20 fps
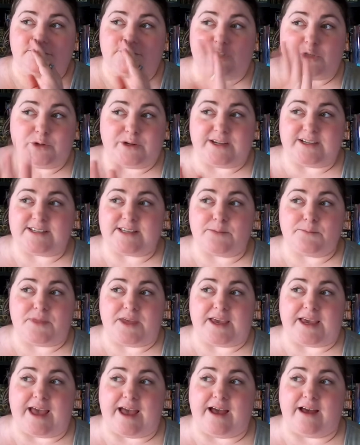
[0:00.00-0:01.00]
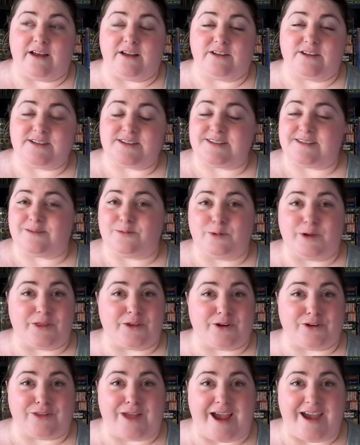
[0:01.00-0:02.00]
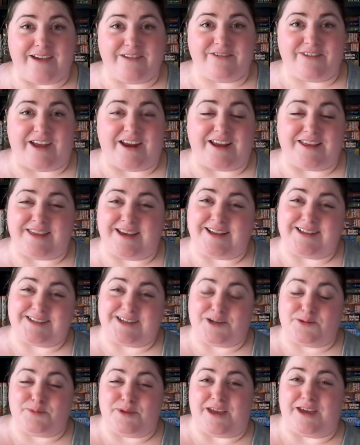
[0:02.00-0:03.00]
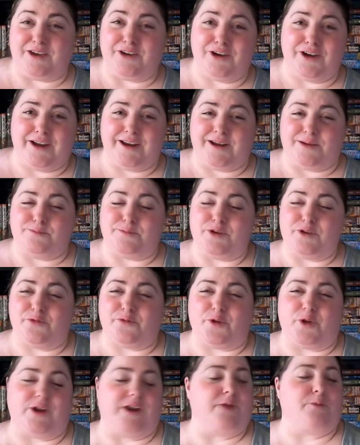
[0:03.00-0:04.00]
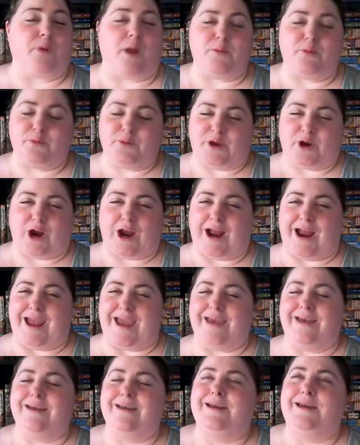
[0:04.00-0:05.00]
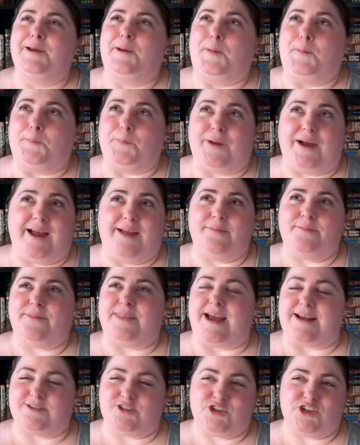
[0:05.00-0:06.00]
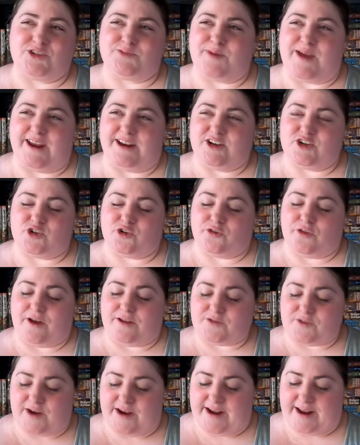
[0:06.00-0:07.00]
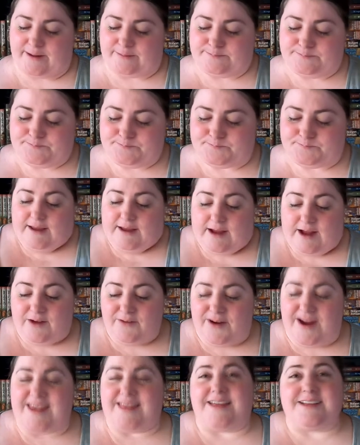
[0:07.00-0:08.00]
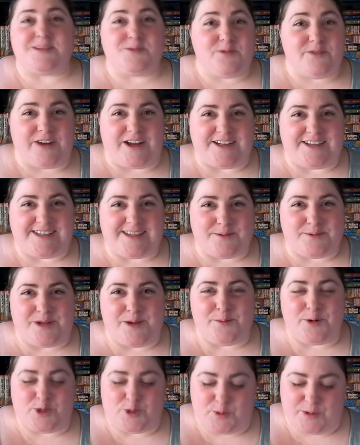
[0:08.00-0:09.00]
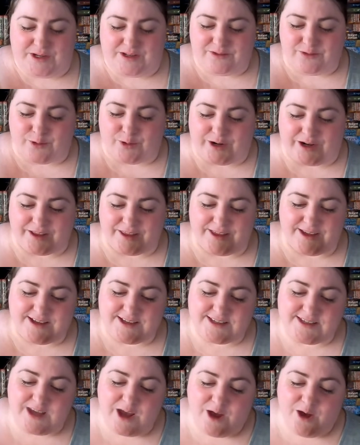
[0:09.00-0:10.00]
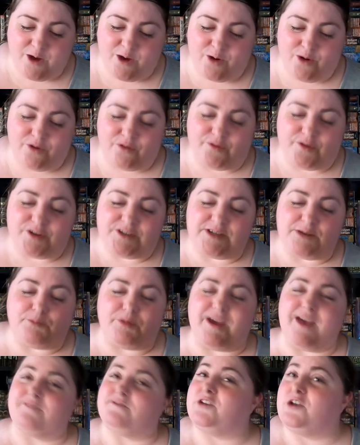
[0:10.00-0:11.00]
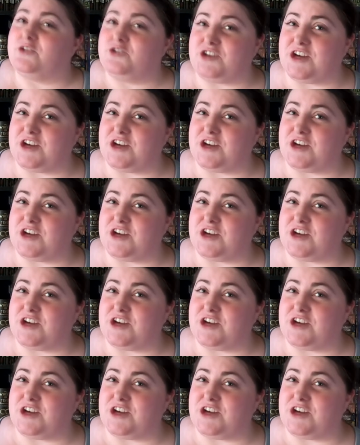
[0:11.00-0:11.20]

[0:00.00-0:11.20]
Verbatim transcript: doing something else with her life. And I think it's gonna be good and beautiful, and I'll probably cry, but that's just my initial thoughts right now. All right, let's move on to September twenty-fourth. So first up, we have No